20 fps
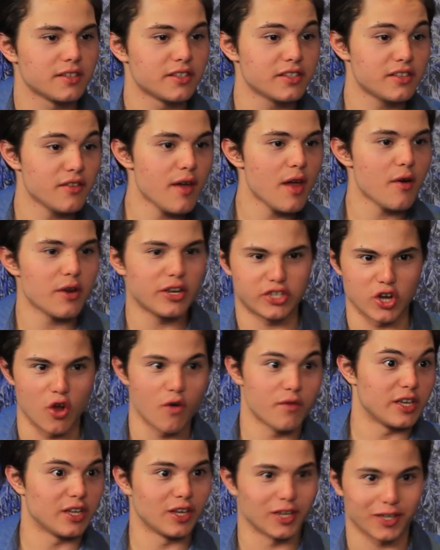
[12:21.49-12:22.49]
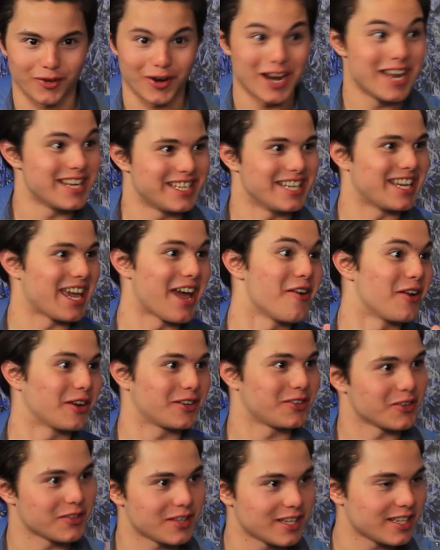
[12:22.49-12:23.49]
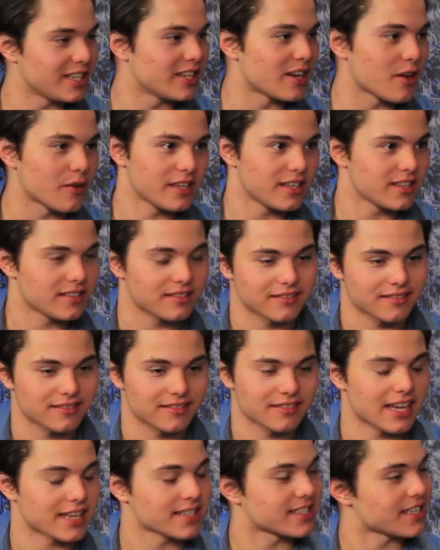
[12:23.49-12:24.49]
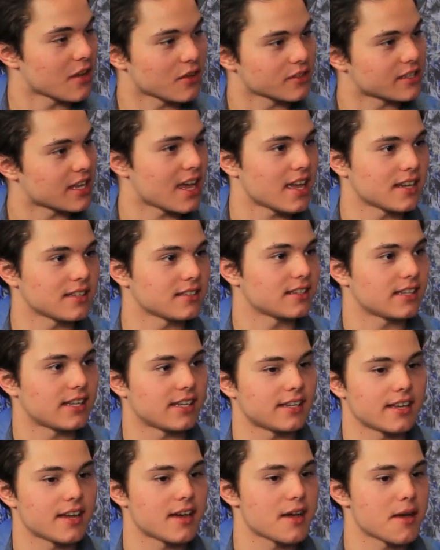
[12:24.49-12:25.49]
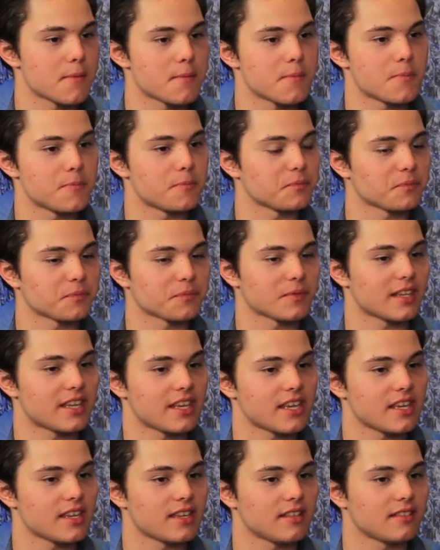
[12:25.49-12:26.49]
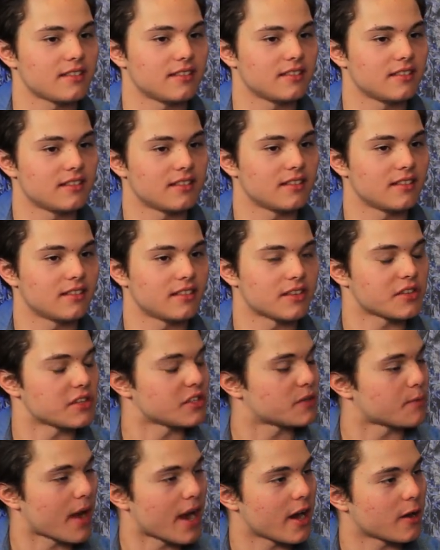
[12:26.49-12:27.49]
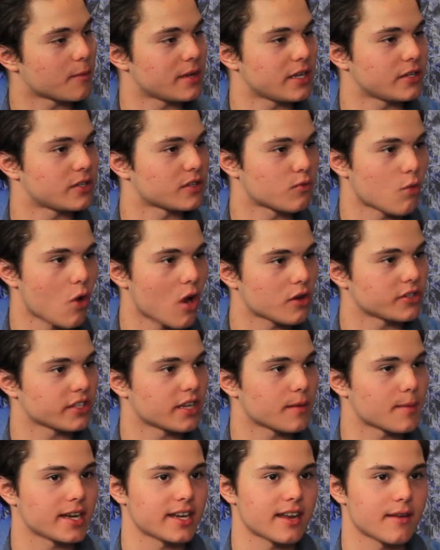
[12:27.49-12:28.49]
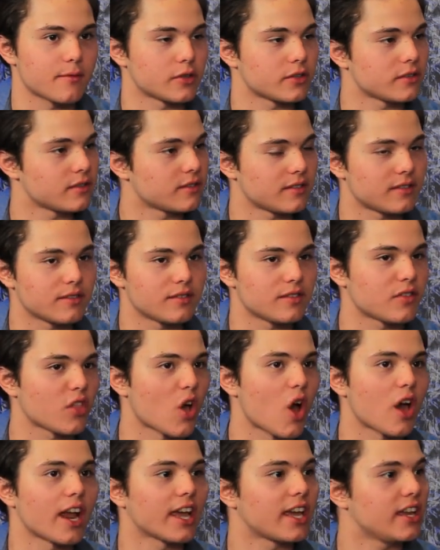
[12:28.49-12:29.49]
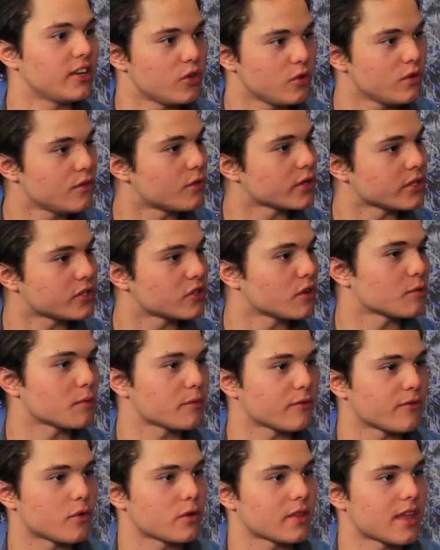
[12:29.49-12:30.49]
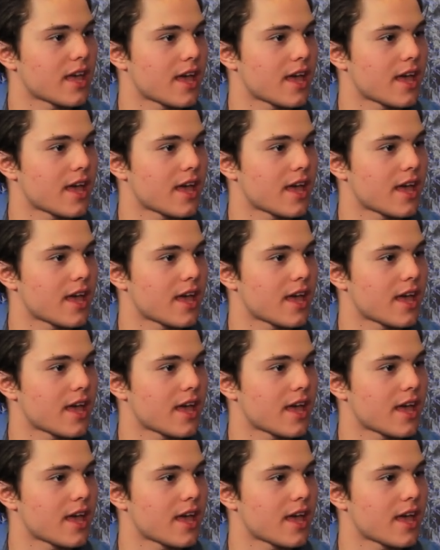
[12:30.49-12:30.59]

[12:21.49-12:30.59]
Just a very jovial, crazy character that, he excels at. And he just inspired me just watching him. I never thought I could do voiceover before